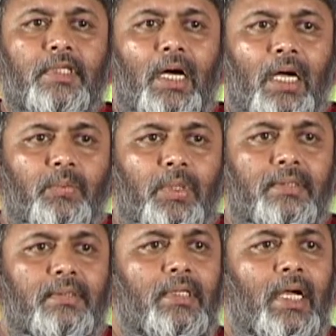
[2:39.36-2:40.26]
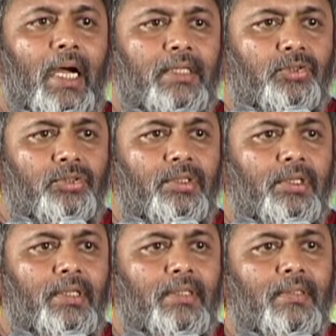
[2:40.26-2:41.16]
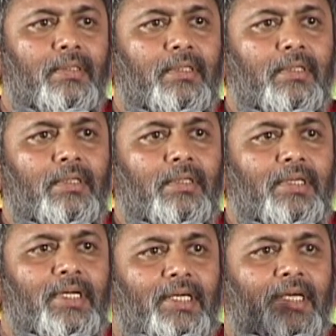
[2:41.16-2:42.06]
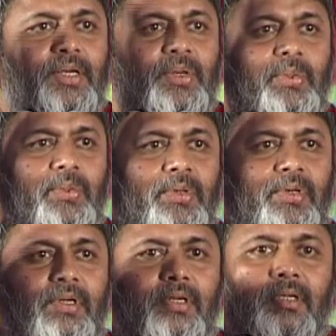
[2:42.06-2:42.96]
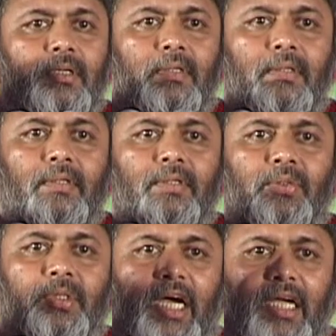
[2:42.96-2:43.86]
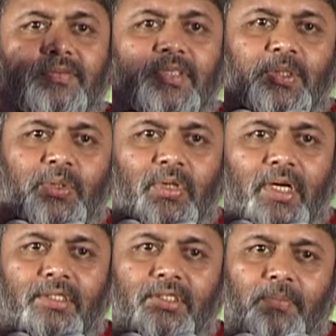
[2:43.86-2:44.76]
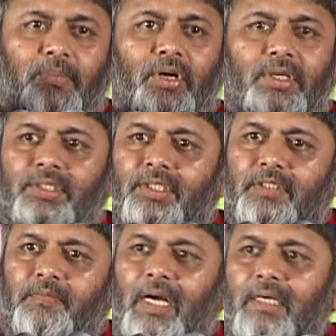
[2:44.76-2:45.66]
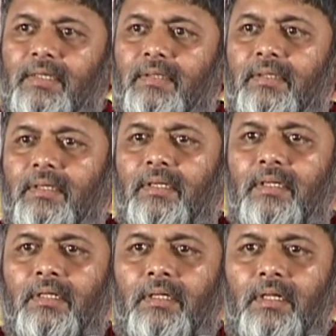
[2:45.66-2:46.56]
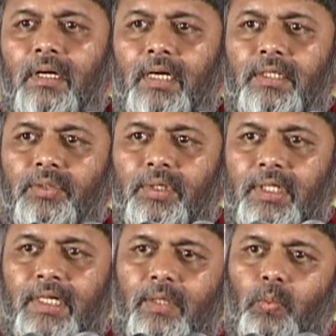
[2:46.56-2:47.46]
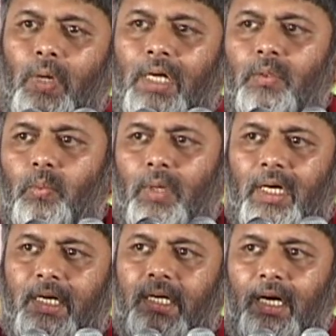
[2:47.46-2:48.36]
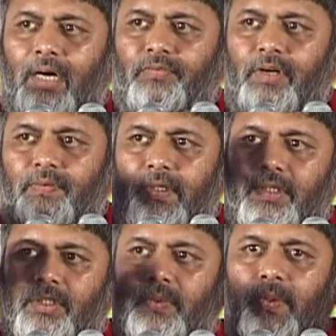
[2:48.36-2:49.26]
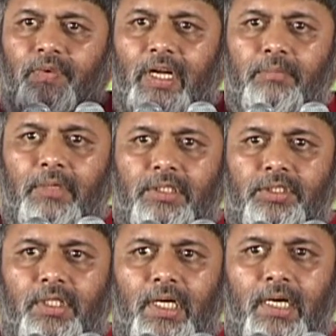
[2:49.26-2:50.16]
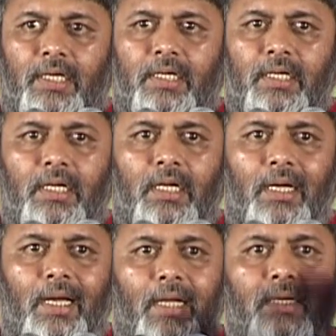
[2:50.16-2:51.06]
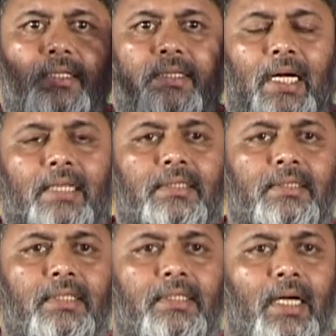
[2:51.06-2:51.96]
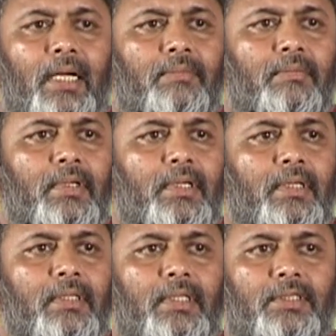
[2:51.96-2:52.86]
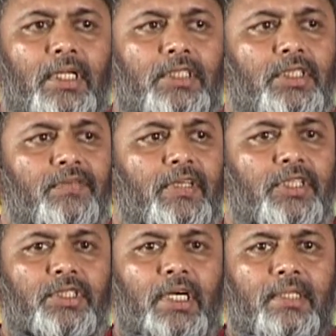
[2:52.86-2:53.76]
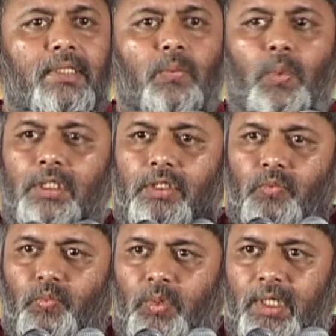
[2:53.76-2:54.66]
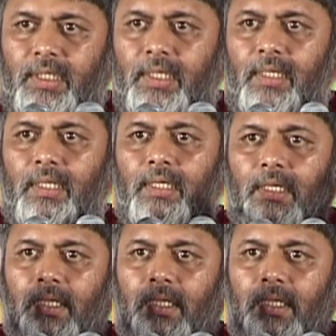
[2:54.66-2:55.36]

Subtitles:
I was actually taking you to dive into your subconscious mind. And during that 1.5 hours, you were very much there. And that is the time the Sanjeevani Shakti was working